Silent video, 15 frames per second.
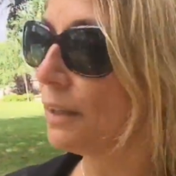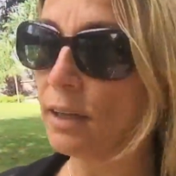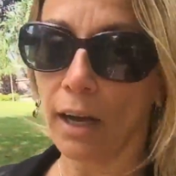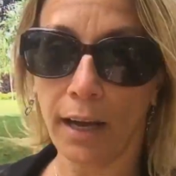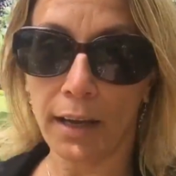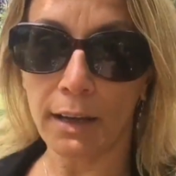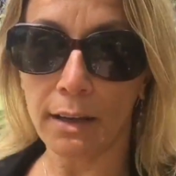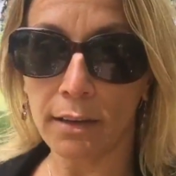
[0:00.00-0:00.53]

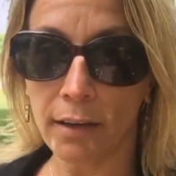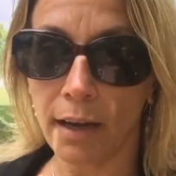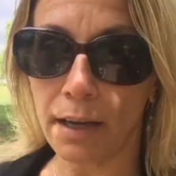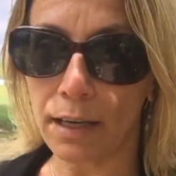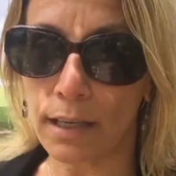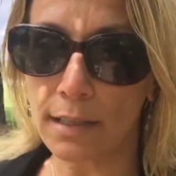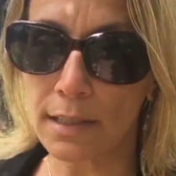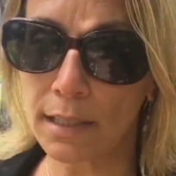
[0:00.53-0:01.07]
not
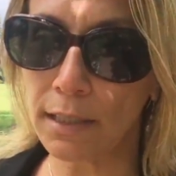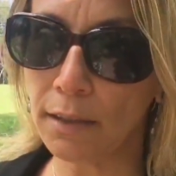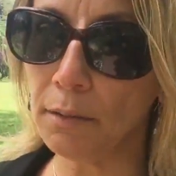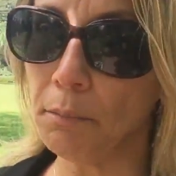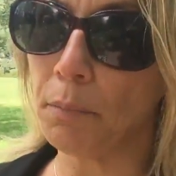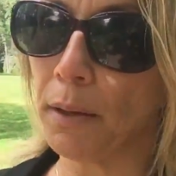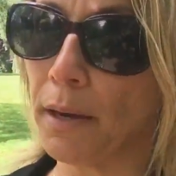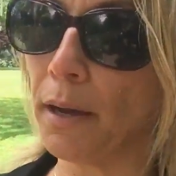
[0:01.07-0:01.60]
easy,
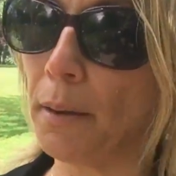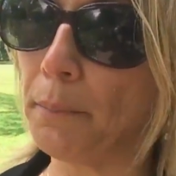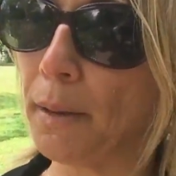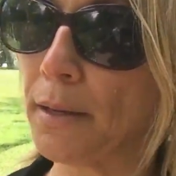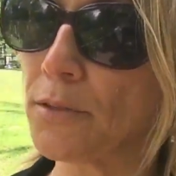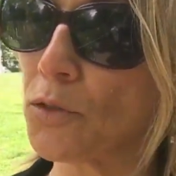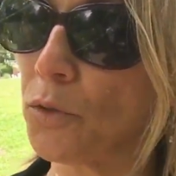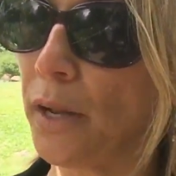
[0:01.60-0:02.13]
but
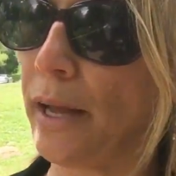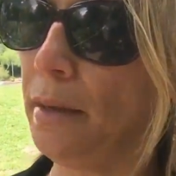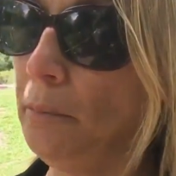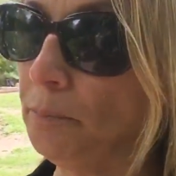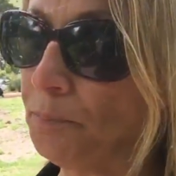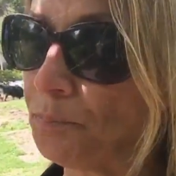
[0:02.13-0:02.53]
yesterday